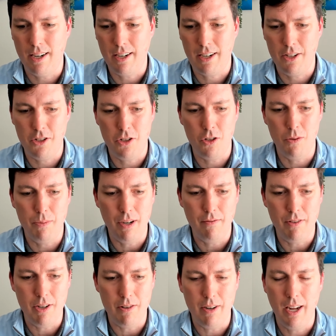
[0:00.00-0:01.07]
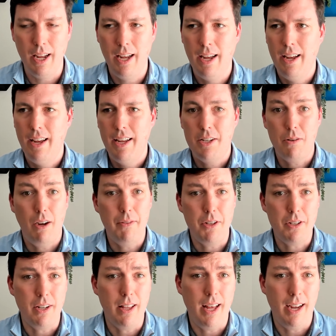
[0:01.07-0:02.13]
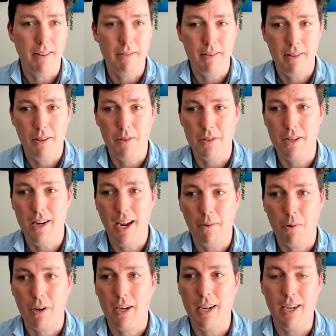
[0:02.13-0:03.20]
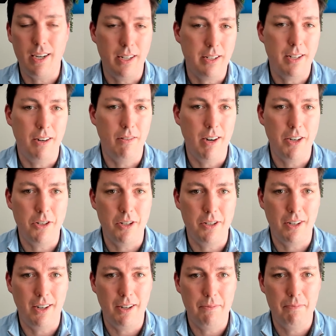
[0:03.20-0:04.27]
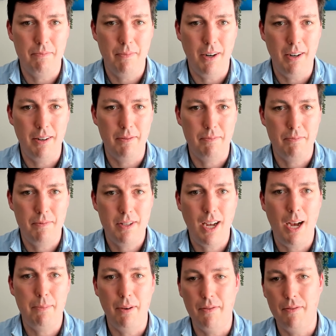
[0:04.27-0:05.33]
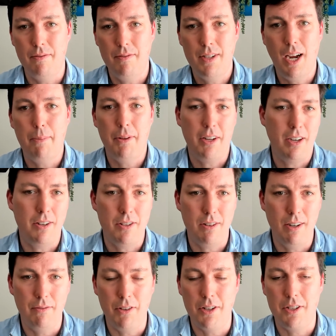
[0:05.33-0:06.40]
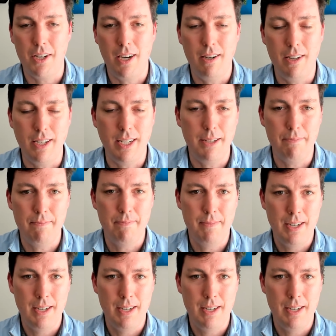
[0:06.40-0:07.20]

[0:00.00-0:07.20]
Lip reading: consumed and viewed. So obviously that those networking considerations are top of the concern for the security team.